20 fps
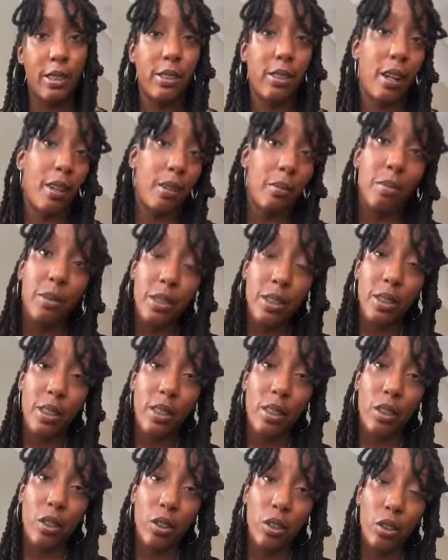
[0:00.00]
celibacy
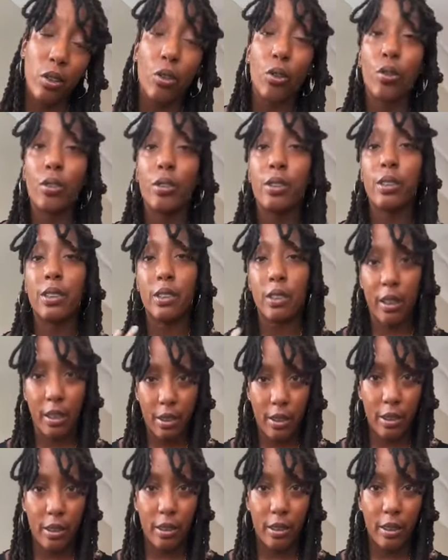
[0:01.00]
healing or is
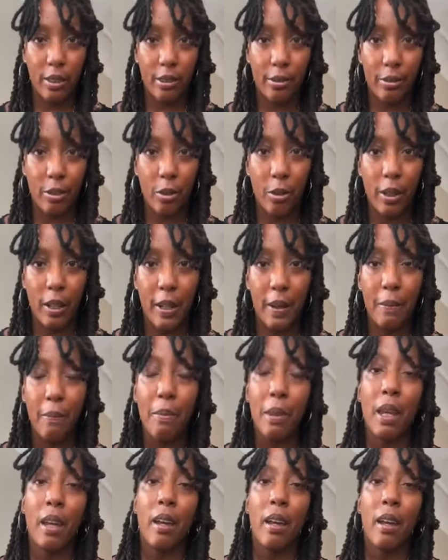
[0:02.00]
sex healing, okay?